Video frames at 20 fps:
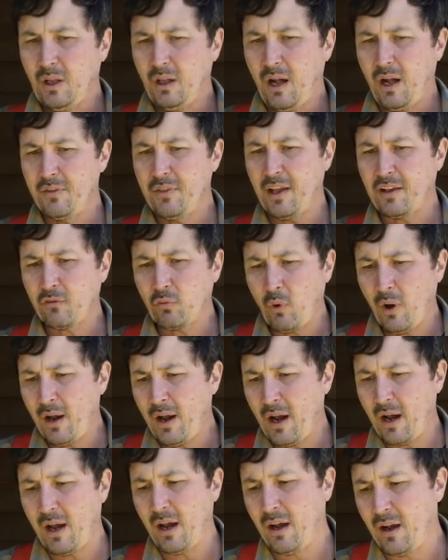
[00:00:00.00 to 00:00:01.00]
I, that's why
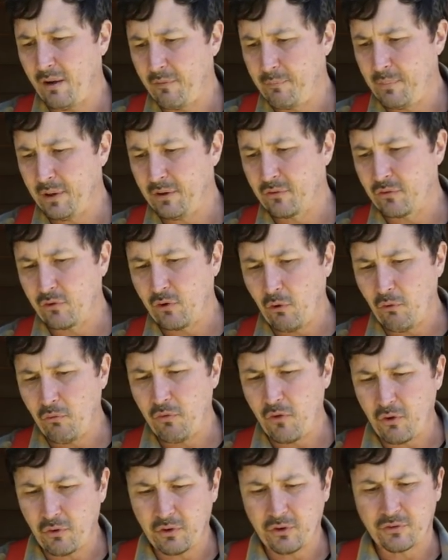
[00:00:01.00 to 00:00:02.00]
I, have been so
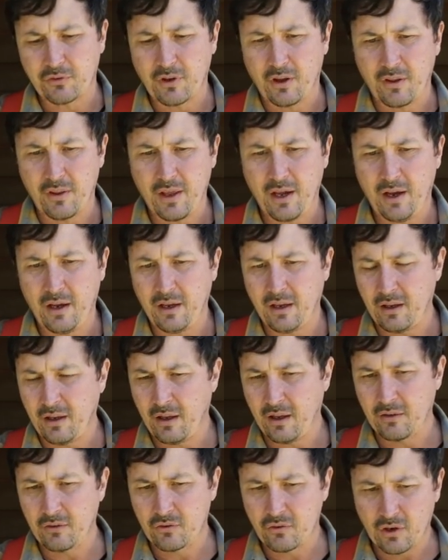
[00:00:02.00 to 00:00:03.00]
focused on that and
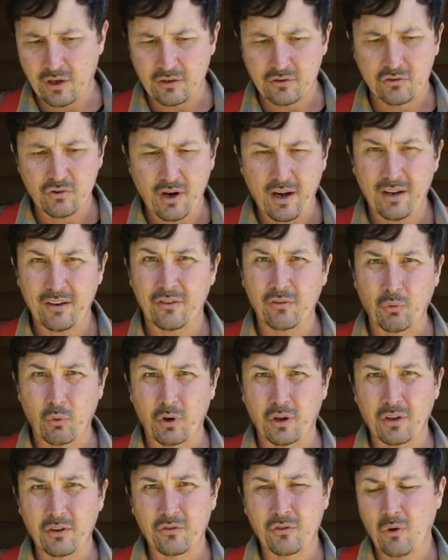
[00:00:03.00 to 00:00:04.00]
and, tr and trying
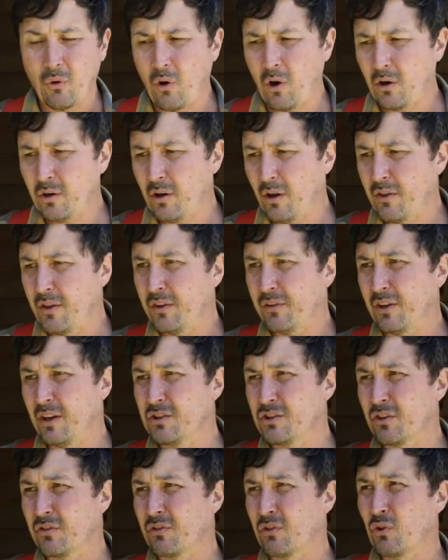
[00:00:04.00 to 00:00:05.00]
working so hard on this. I
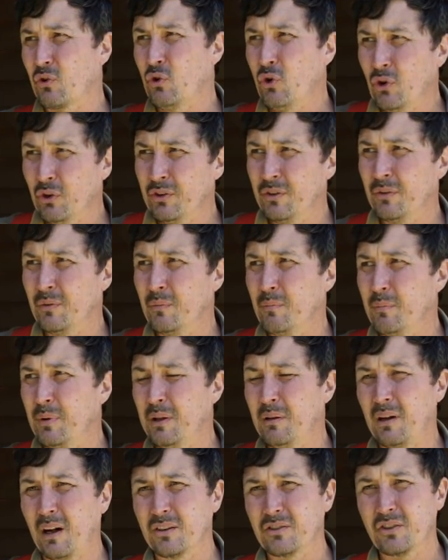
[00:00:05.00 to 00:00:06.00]
just couldn't
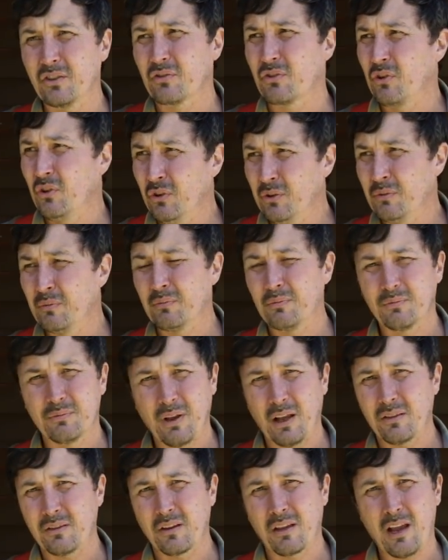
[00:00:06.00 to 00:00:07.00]
be. I just couldn't
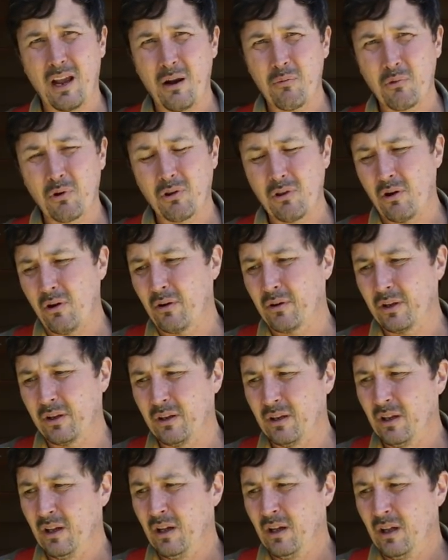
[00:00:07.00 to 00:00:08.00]
take the camera along
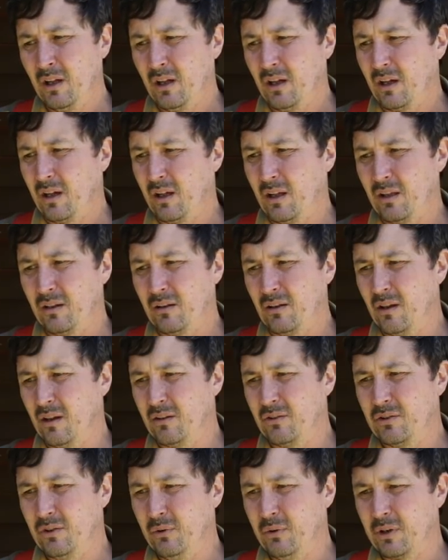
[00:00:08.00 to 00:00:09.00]
and and
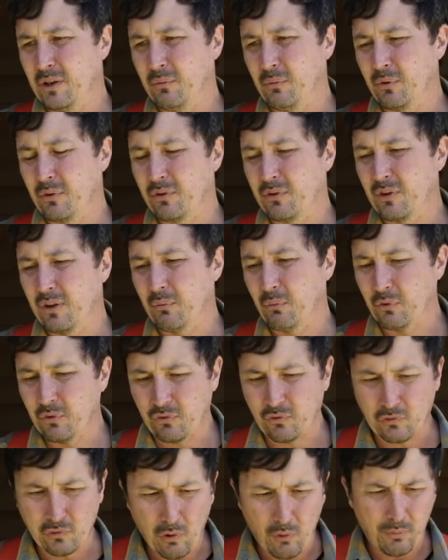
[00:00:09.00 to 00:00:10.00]
and do it. It was it was
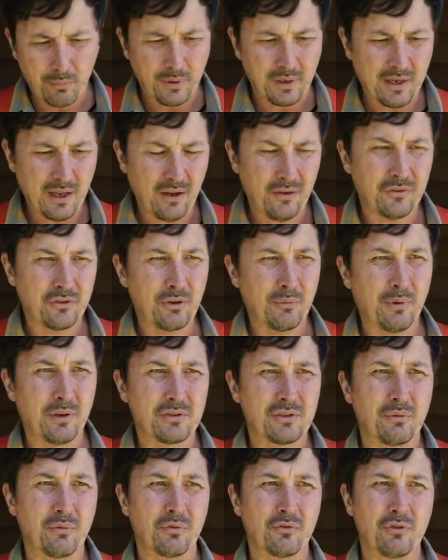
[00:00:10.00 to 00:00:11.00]
slowing me down too
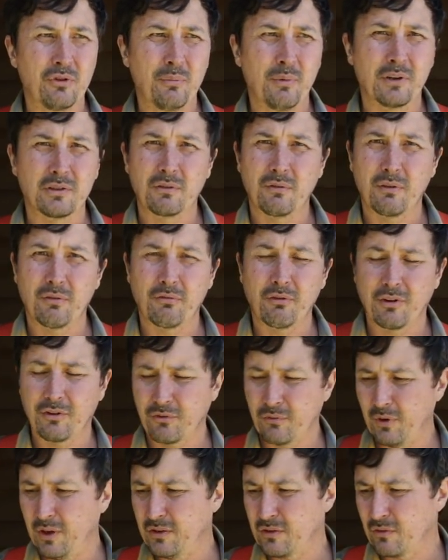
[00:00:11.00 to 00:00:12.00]
much. It was too much of a
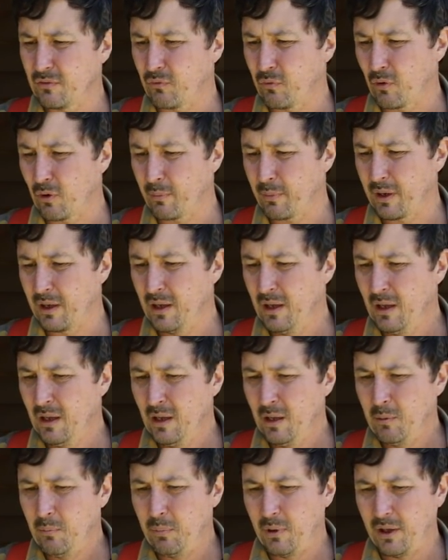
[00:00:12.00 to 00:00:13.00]
frustration for me.
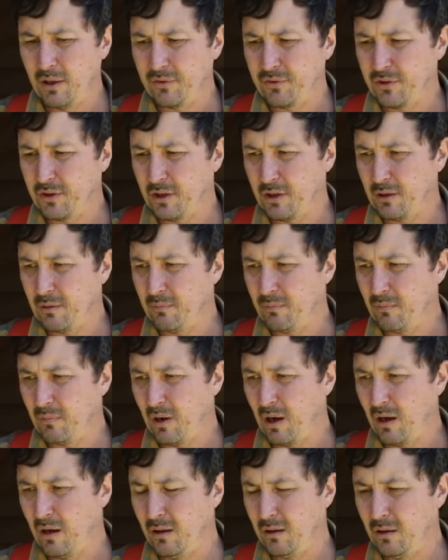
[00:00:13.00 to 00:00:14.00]
But um,
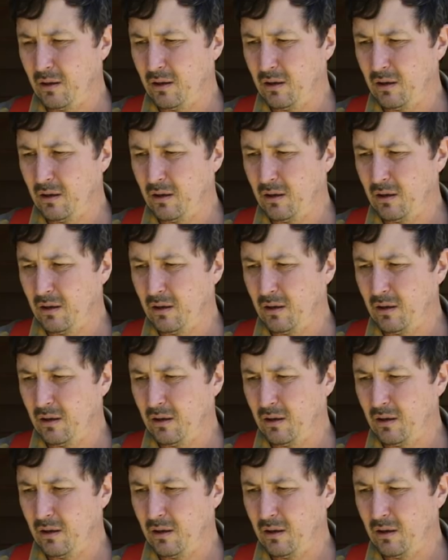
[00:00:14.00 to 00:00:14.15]
I'll.